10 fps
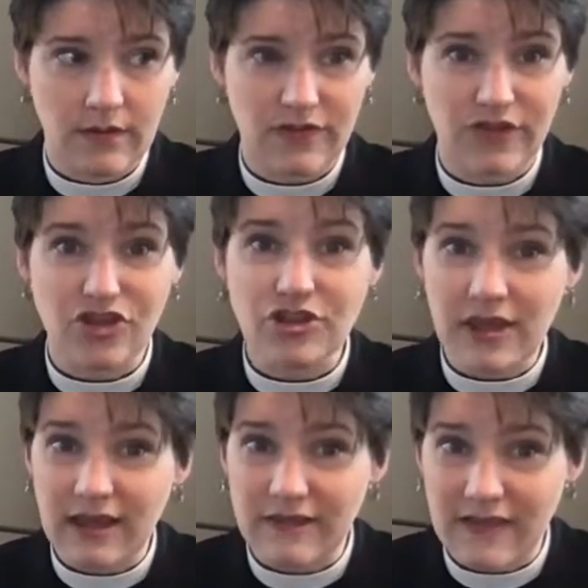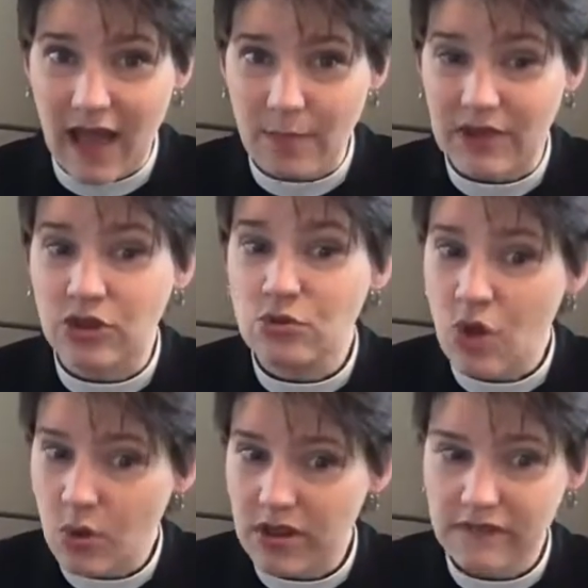The jig is up.
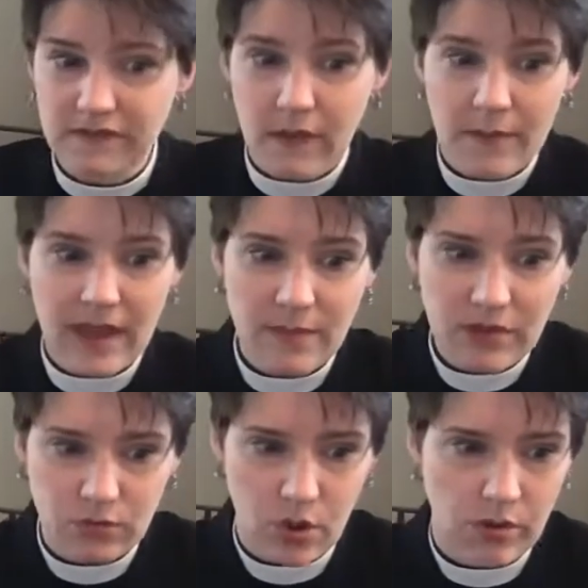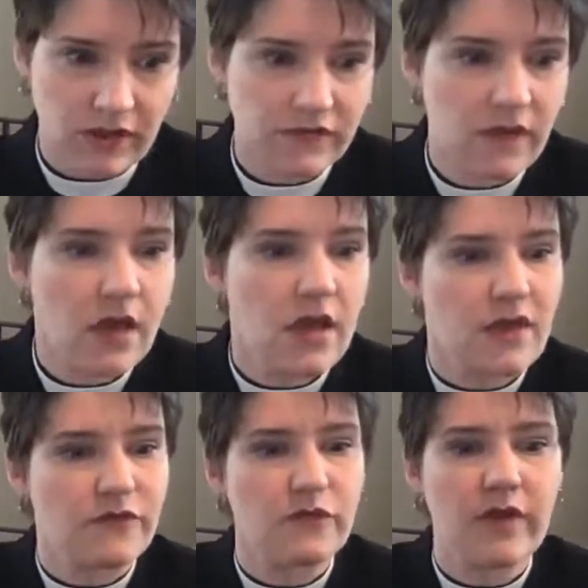Maybe you notice,
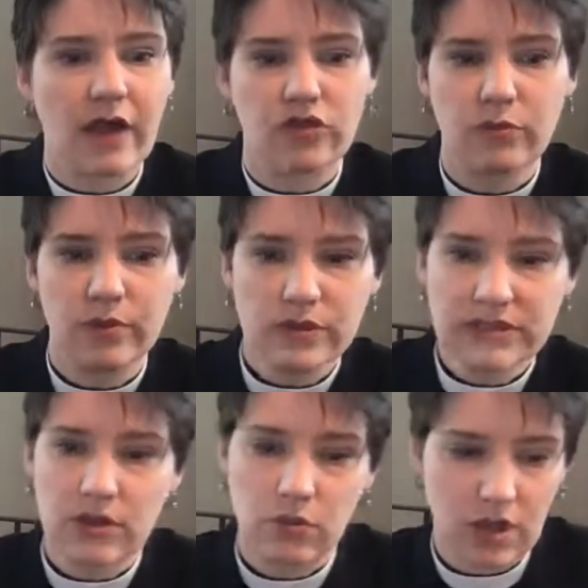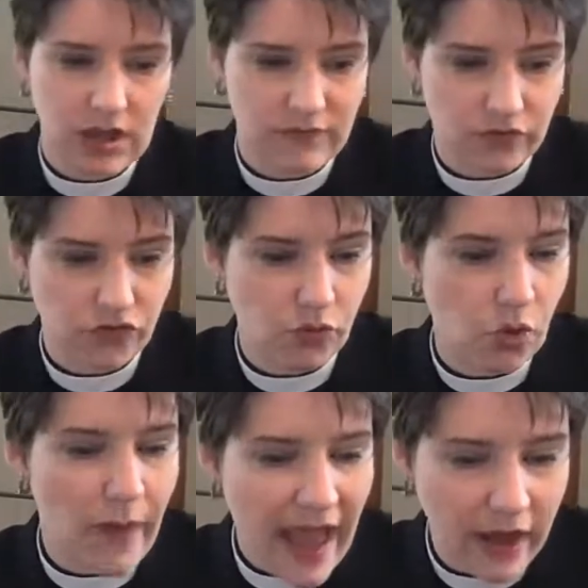if you've got your bulletin, you can even scroll
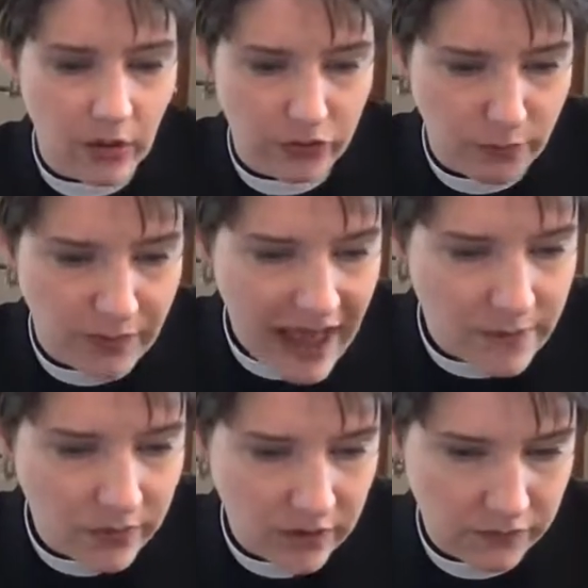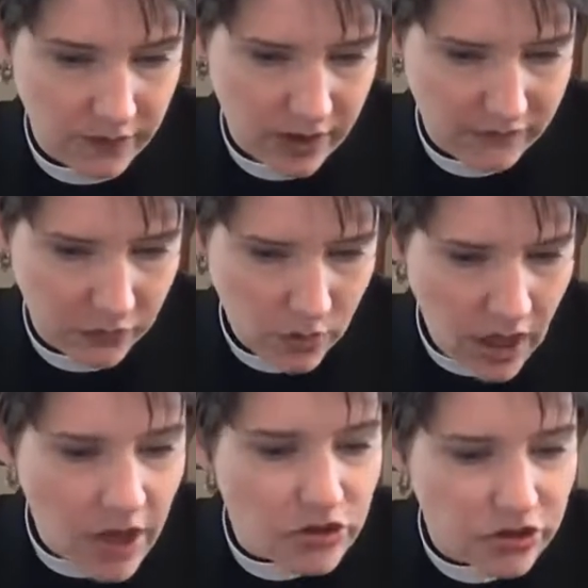back, or your Bible in front of you.
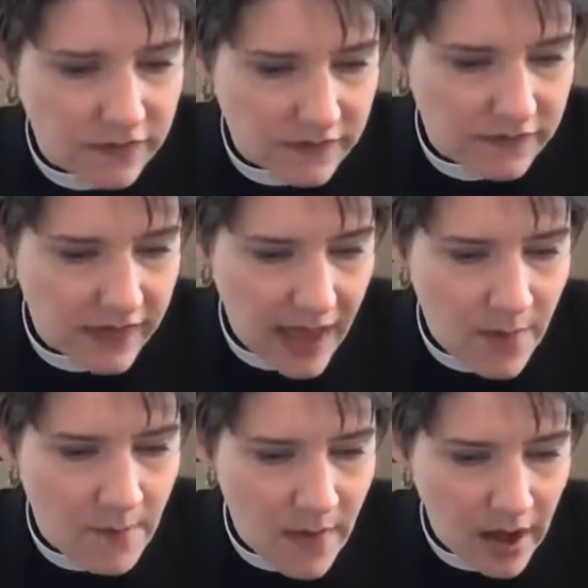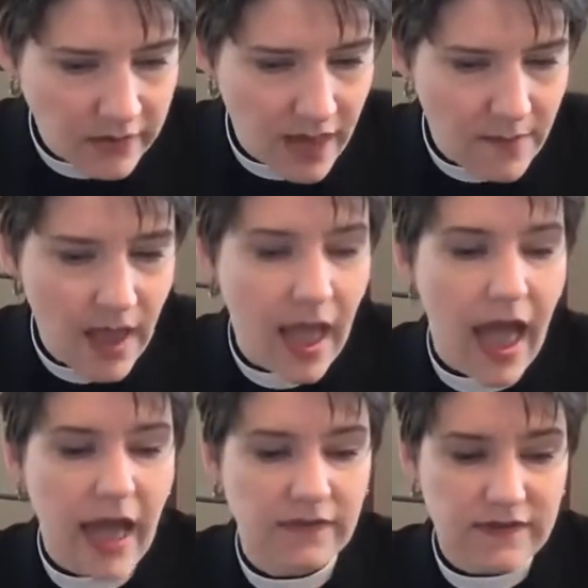Jesus came among them
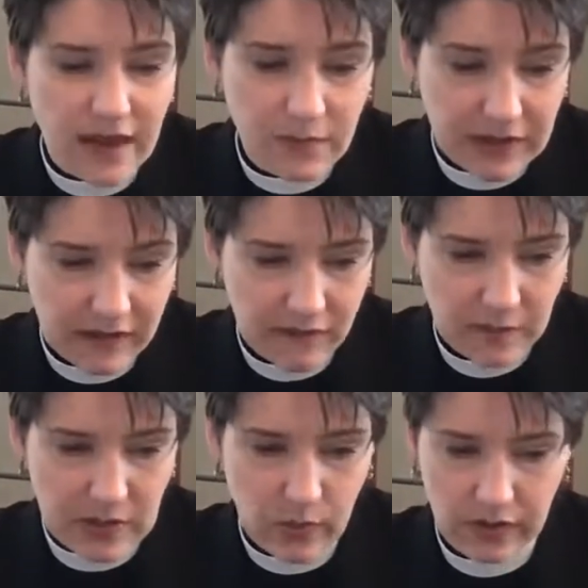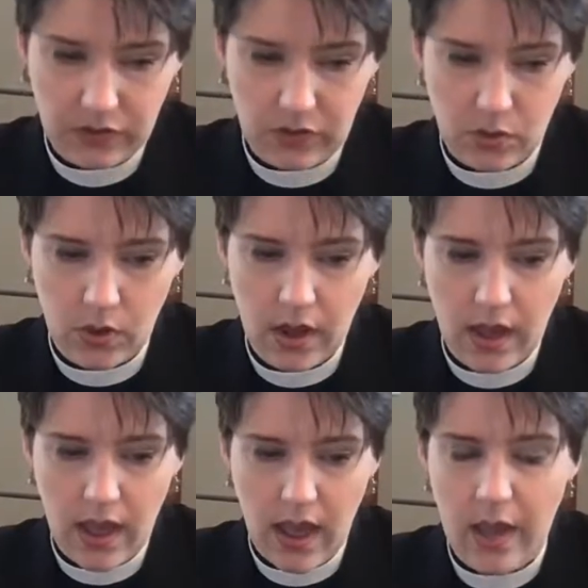and said, "Peace be with you."
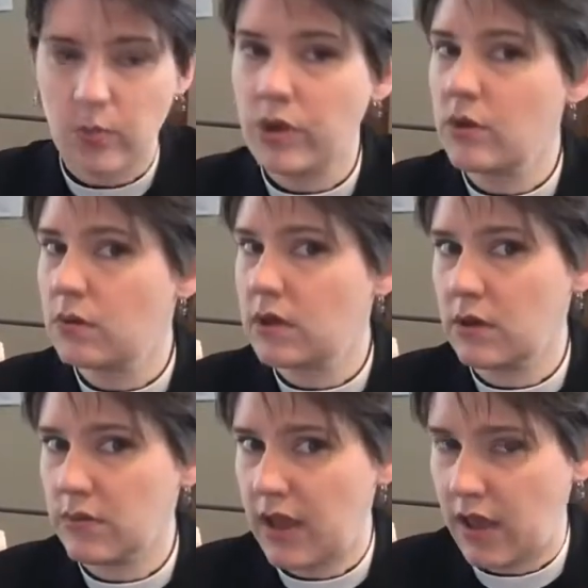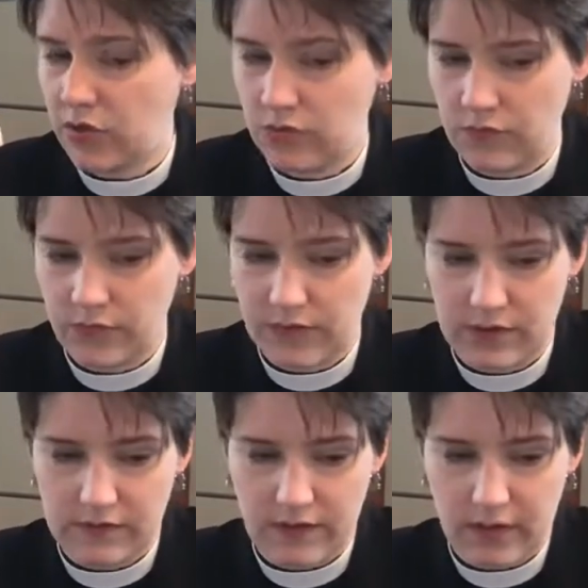And we don't get a reaction from the
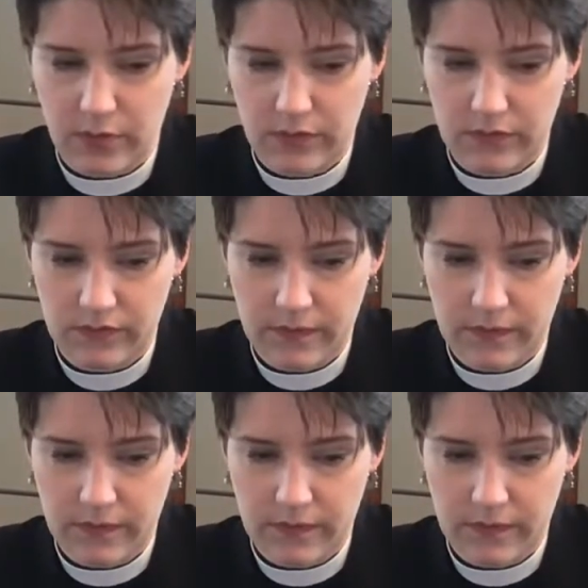disciples.